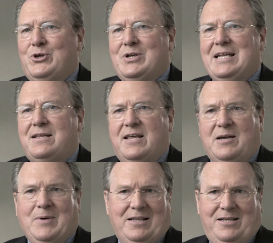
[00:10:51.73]
you need to think
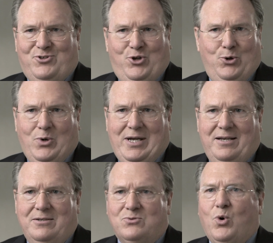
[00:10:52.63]
about this 2
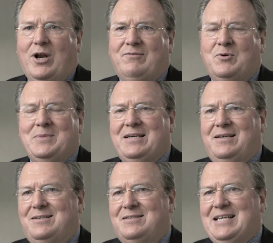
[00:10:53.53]
ways. One of them
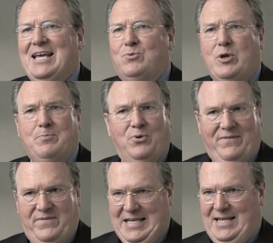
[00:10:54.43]
is, can we
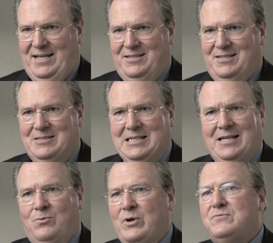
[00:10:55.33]
prevent it?
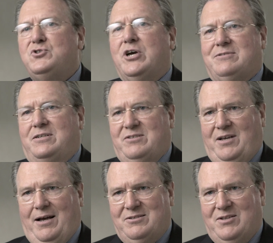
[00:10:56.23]
And we've just
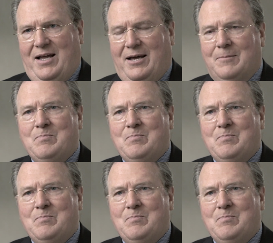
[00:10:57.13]
discussed that.